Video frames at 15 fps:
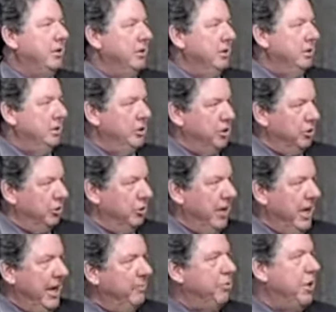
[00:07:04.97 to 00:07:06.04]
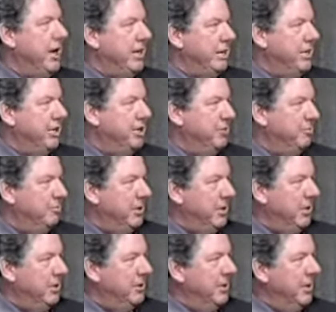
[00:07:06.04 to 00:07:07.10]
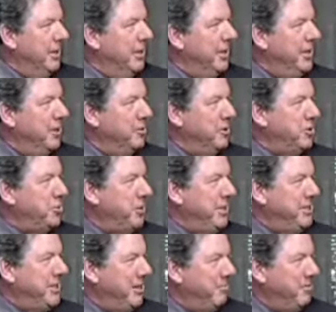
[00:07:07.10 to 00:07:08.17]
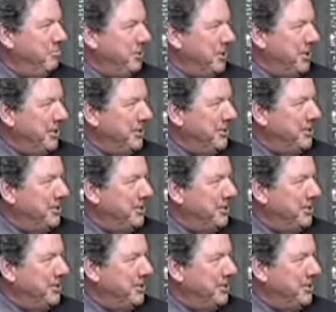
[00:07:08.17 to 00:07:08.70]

the total Amtrak system carries 27 million.